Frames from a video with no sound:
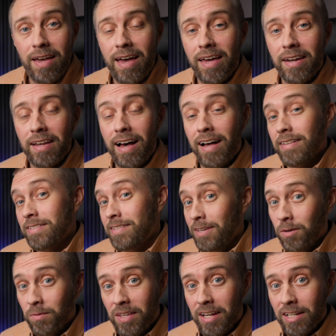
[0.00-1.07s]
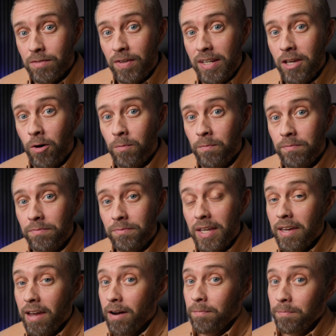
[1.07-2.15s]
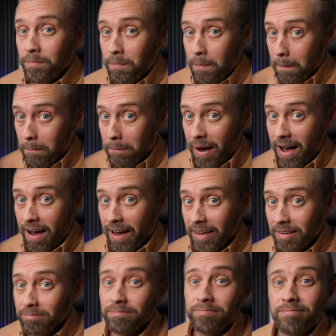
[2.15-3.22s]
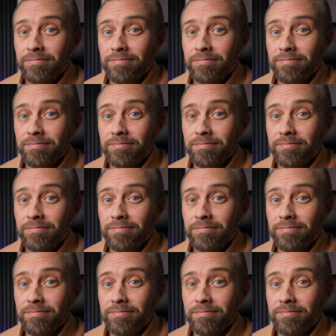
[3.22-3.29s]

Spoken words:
and I'll see you in the next video. Take care, bye!